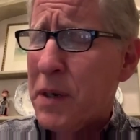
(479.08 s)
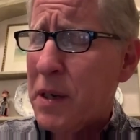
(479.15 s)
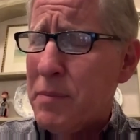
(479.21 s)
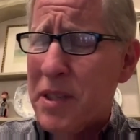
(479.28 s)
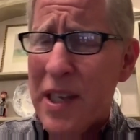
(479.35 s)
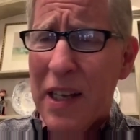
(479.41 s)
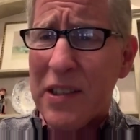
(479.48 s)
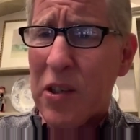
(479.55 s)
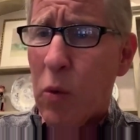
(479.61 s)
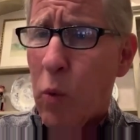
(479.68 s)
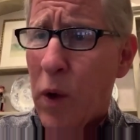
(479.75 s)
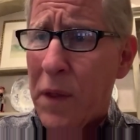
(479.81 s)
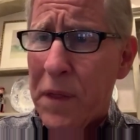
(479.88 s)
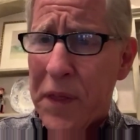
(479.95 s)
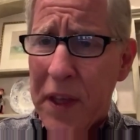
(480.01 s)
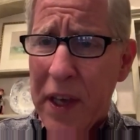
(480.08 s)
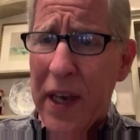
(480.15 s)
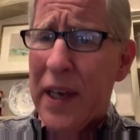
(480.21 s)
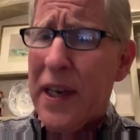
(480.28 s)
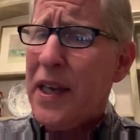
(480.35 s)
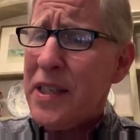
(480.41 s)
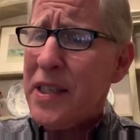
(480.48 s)
comes down to one thing.
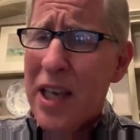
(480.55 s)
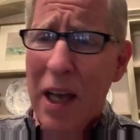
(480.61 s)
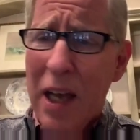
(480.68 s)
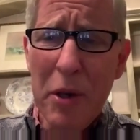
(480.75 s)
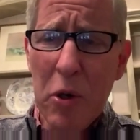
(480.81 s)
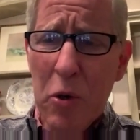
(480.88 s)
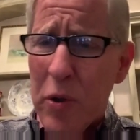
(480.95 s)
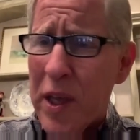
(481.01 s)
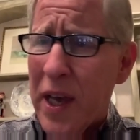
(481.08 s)
Tell me who